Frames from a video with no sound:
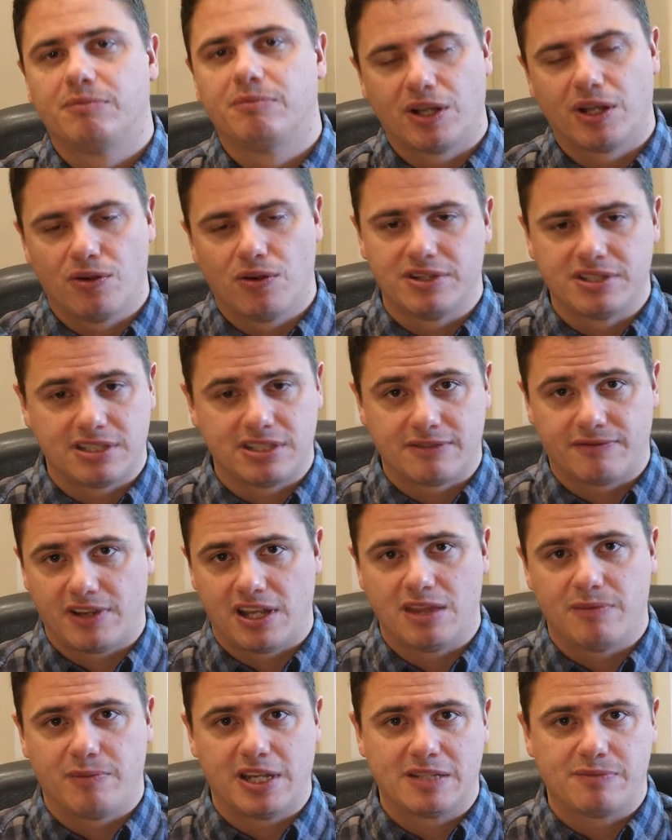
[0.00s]
My goal is just to
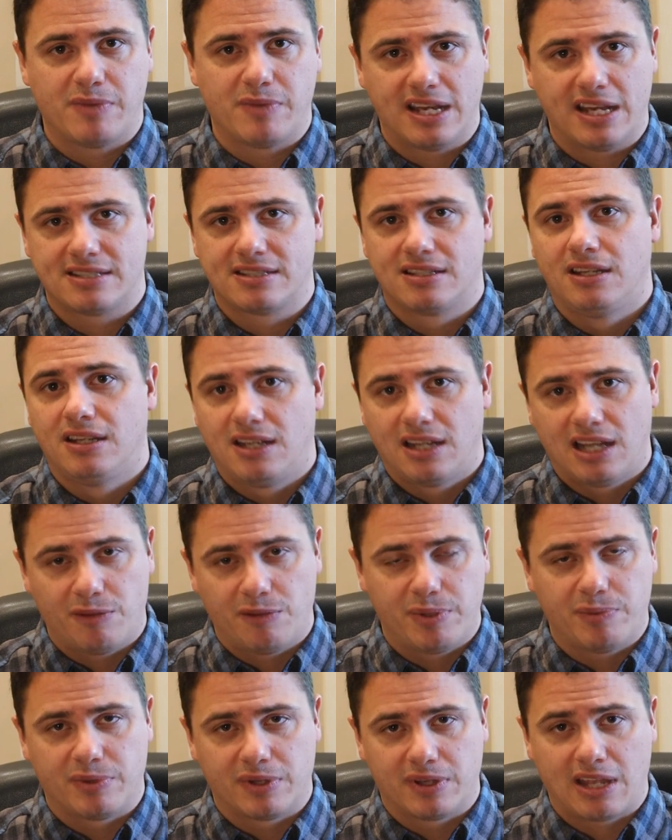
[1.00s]
find the best mask,
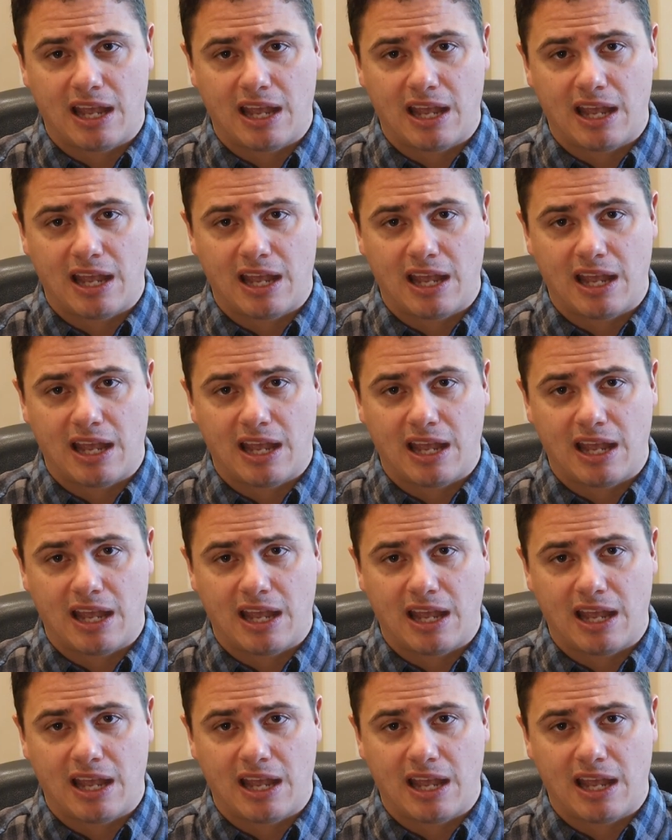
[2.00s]
help people